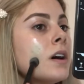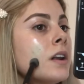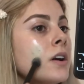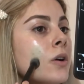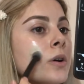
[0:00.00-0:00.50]

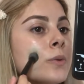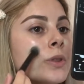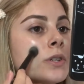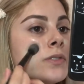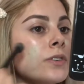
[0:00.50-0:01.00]
And I go in with
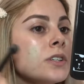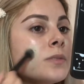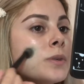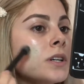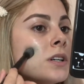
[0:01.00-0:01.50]
this
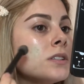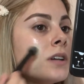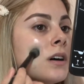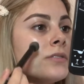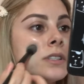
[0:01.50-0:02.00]
first because
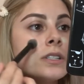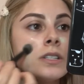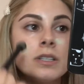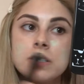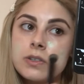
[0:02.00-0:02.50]

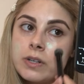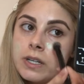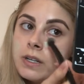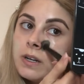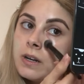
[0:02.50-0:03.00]
obviously it's
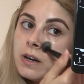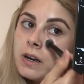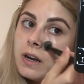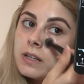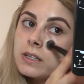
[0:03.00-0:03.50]
green.
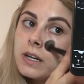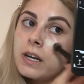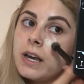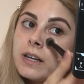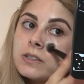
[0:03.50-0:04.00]
It's gonna
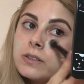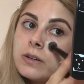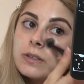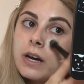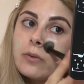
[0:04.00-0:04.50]
cancel
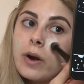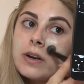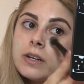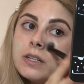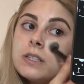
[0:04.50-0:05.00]
out that
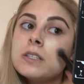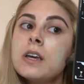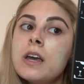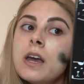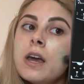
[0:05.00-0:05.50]
redness,
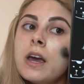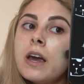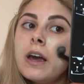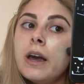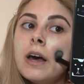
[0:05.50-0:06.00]

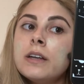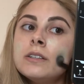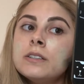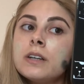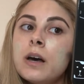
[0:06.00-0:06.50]

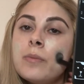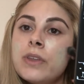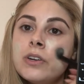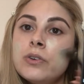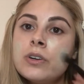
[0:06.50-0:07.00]
and
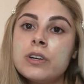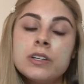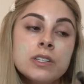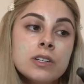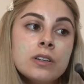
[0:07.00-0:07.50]
then you can
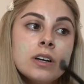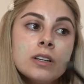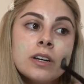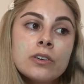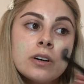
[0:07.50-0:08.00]
conceal it
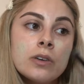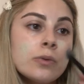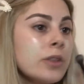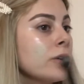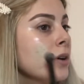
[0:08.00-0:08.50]
later on
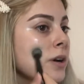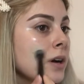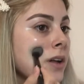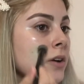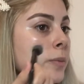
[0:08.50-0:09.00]
with your
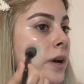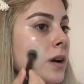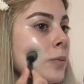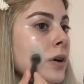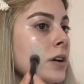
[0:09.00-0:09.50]
other
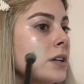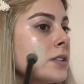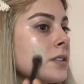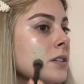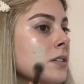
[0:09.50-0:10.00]
makeup
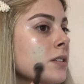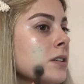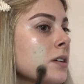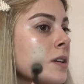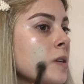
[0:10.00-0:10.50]
products.
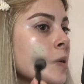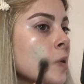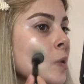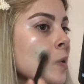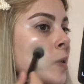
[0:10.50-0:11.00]

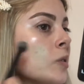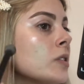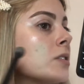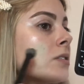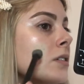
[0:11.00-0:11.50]

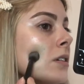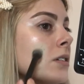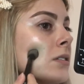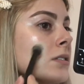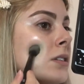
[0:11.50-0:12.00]
This is
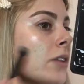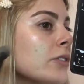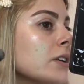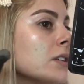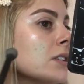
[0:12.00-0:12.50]

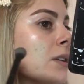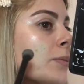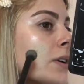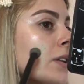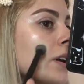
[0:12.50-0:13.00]
definitely
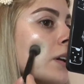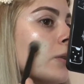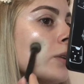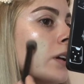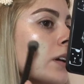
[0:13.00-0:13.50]
something that
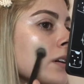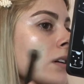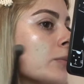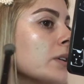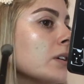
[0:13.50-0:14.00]
you need.
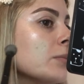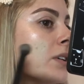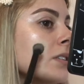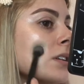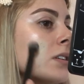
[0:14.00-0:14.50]
Oh my god,
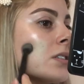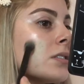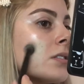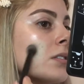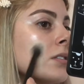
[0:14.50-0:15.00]
my skin is
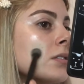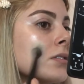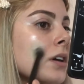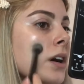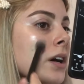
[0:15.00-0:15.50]
so
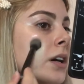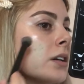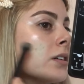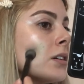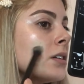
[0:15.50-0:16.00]
dry.